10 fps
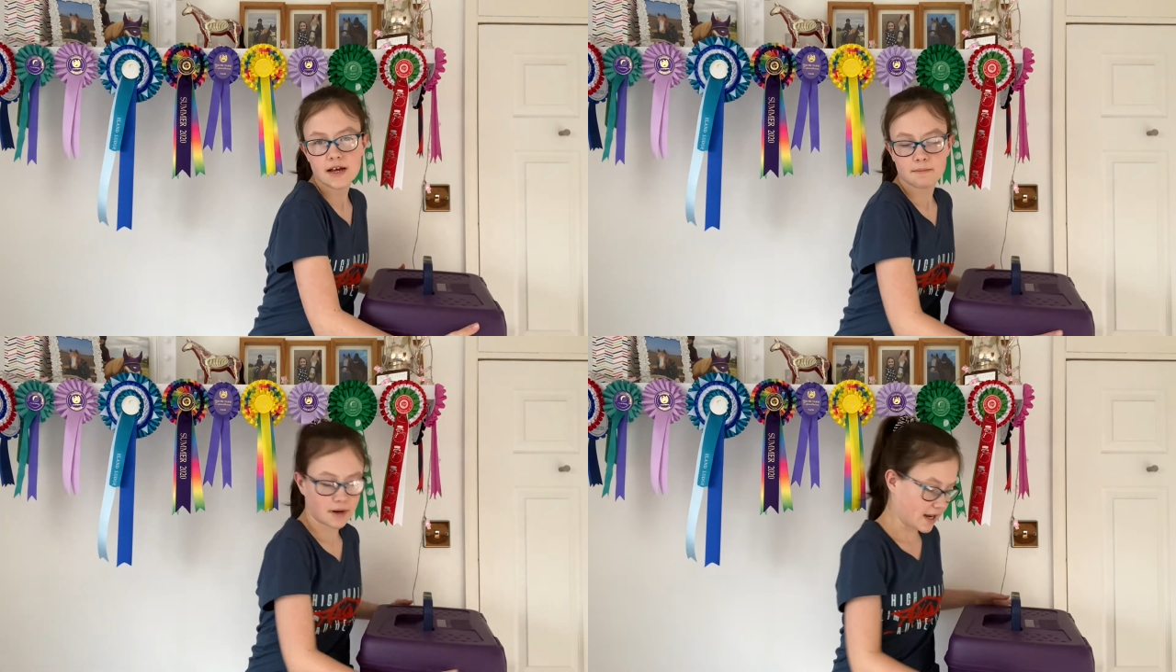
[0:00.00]

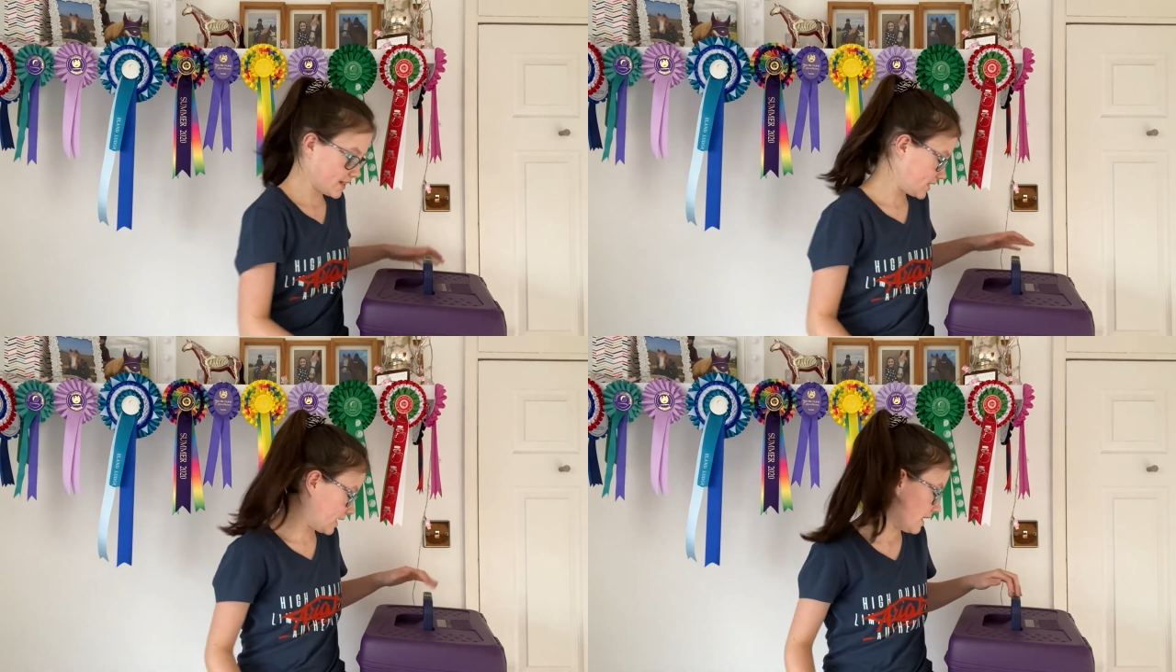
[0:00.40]

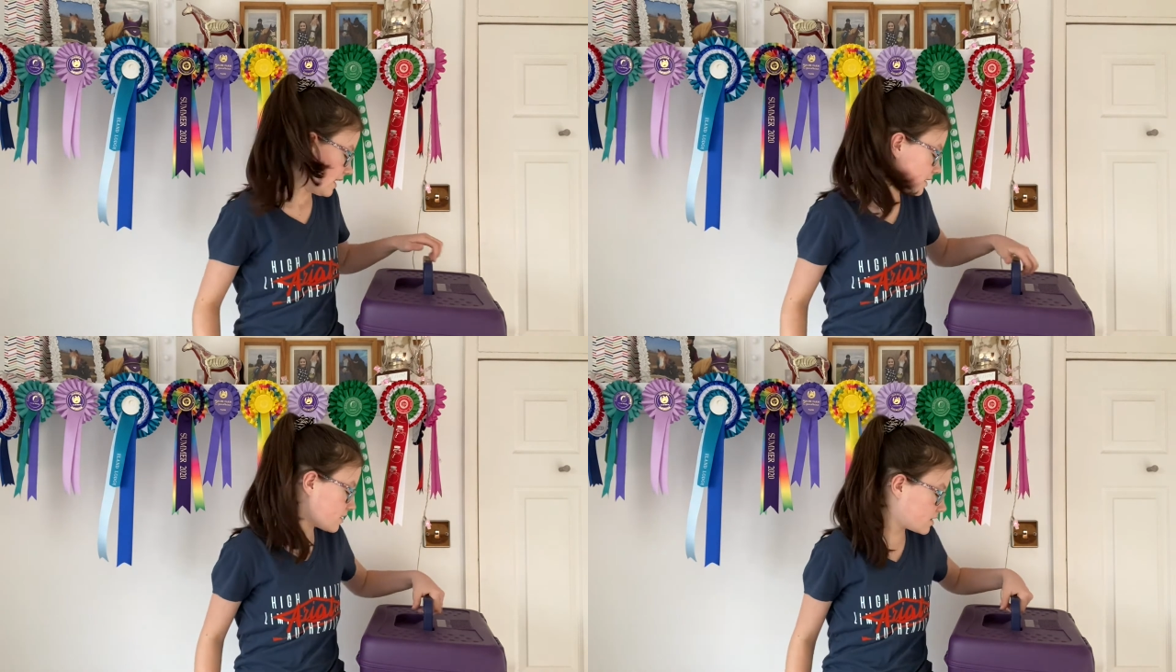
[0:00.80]

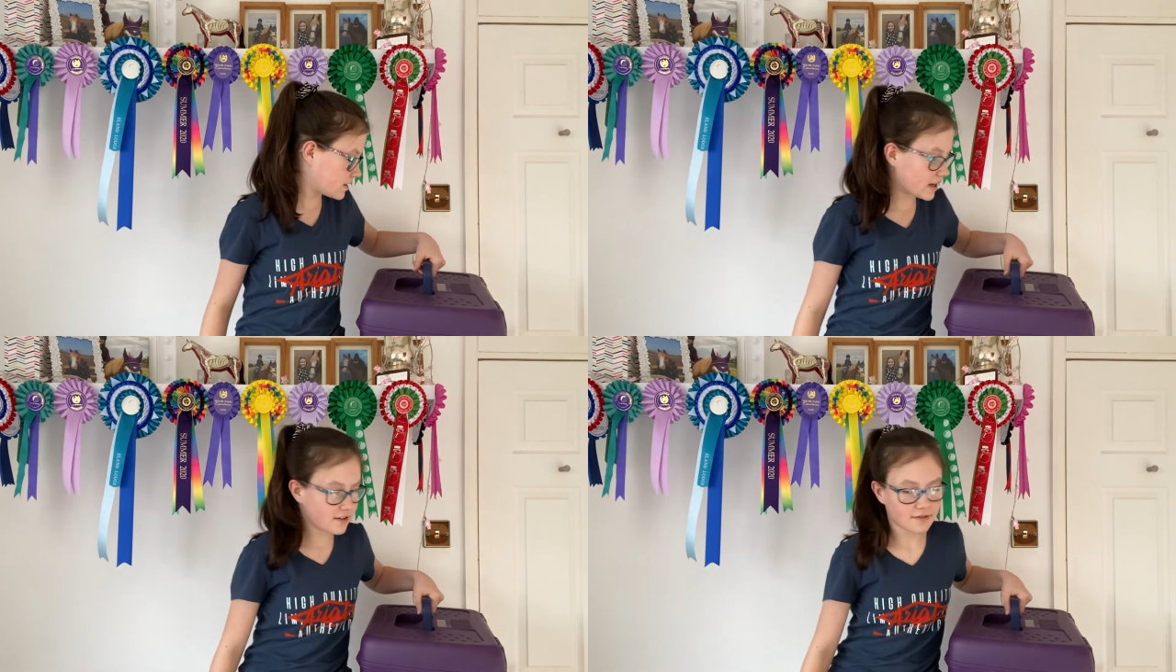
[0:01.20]
plastic
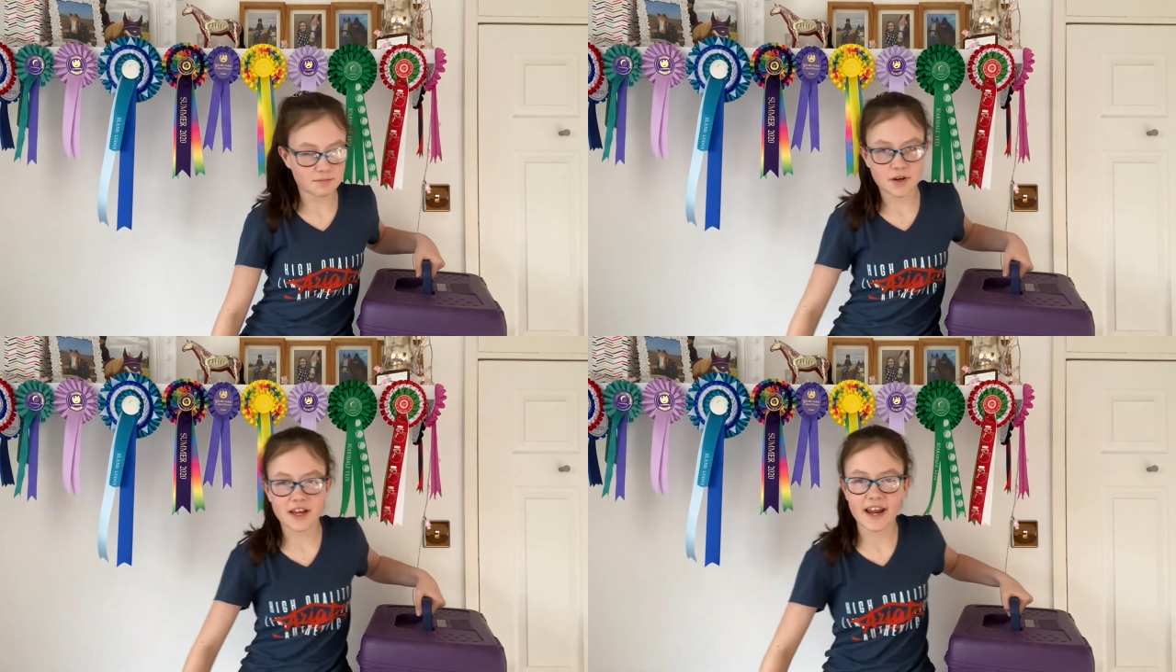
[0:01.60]
like
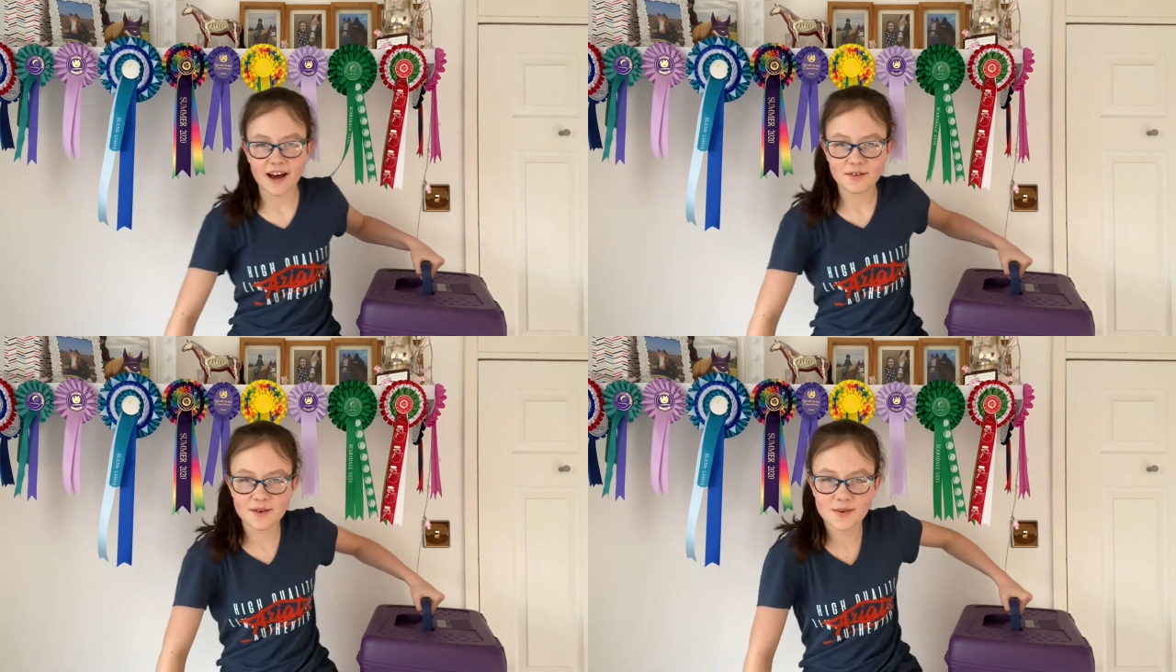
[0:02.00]
mucking
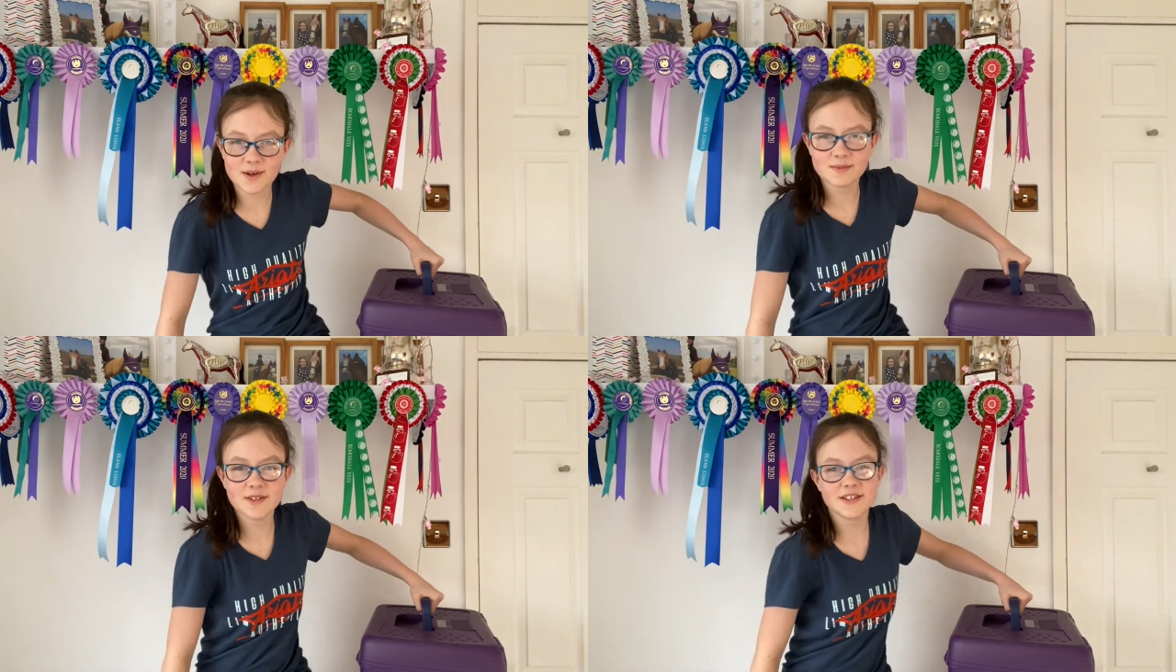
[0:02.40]
out
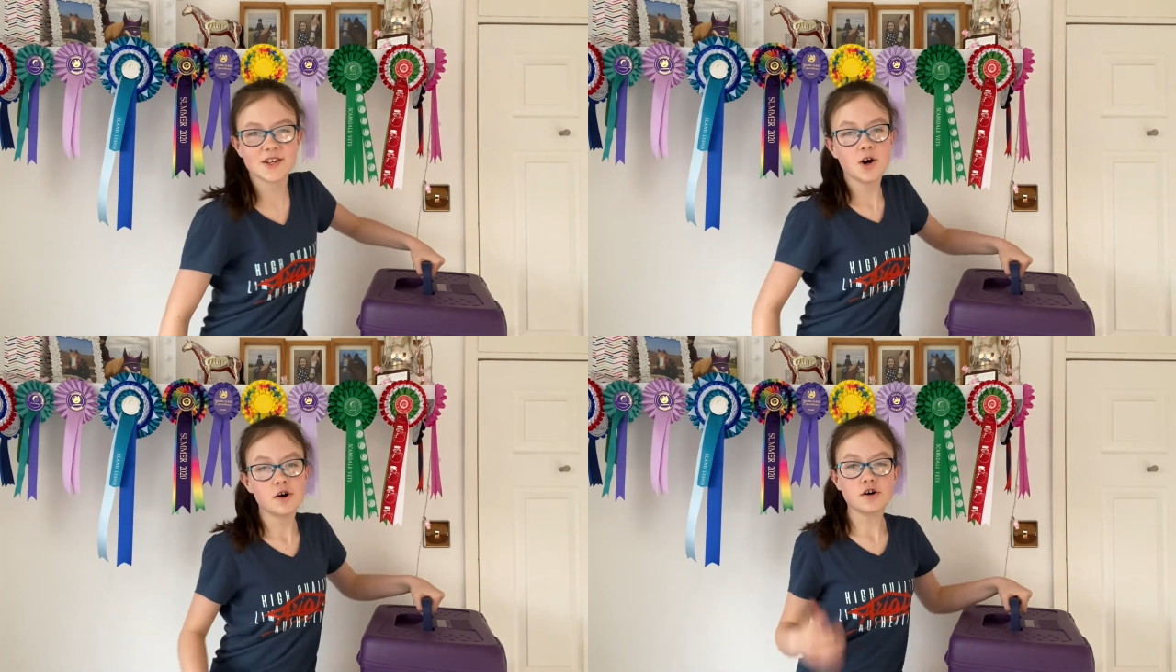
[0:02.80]
equipment
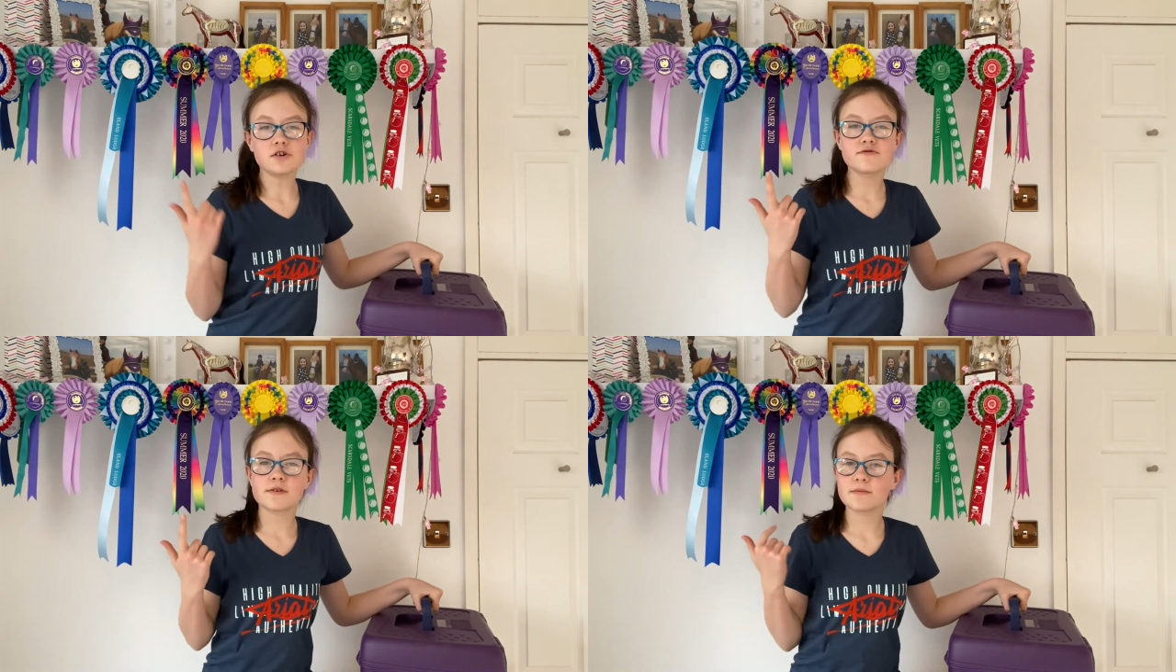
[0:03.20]
all
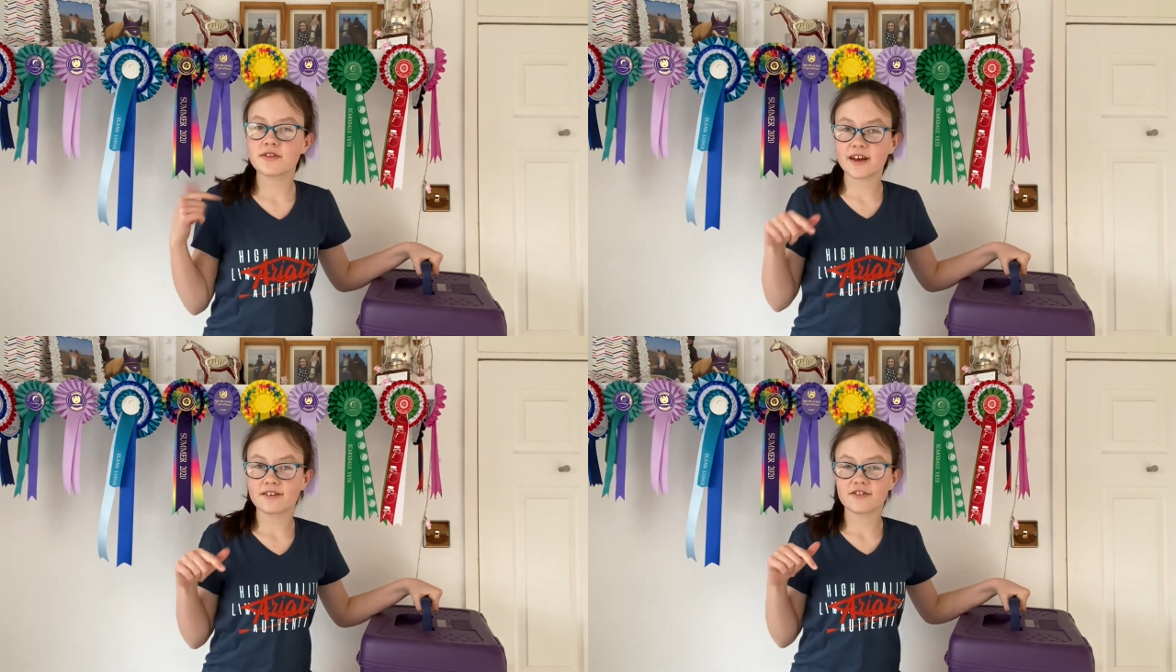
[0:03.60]
from
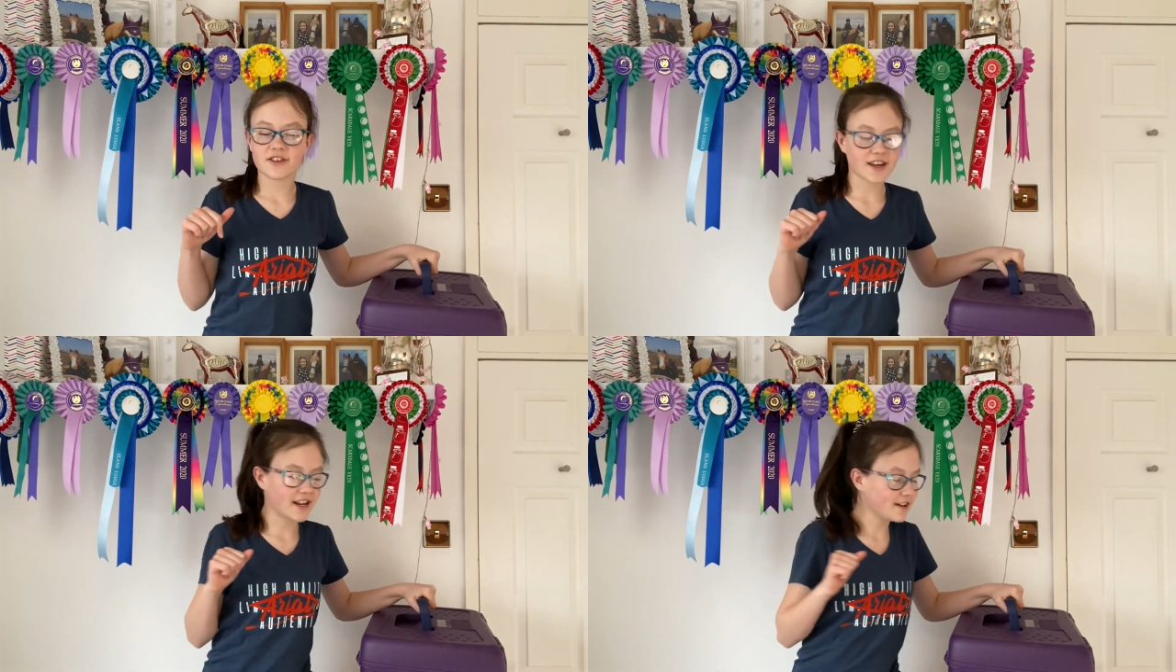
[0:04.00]
the
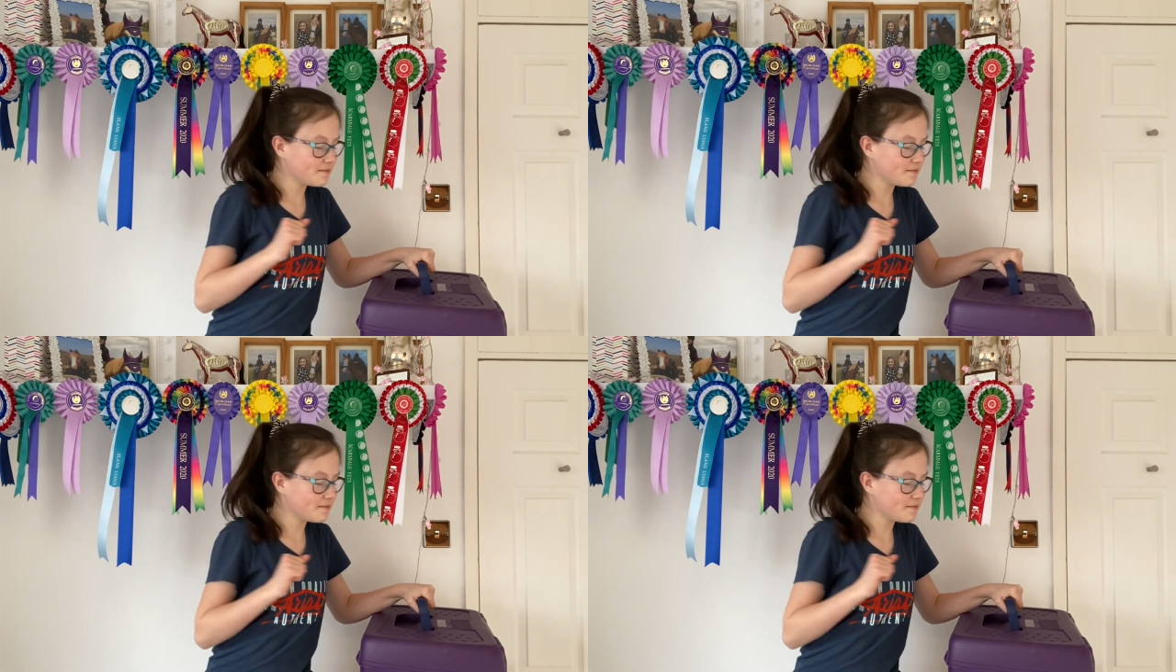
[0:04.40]
Gorilla.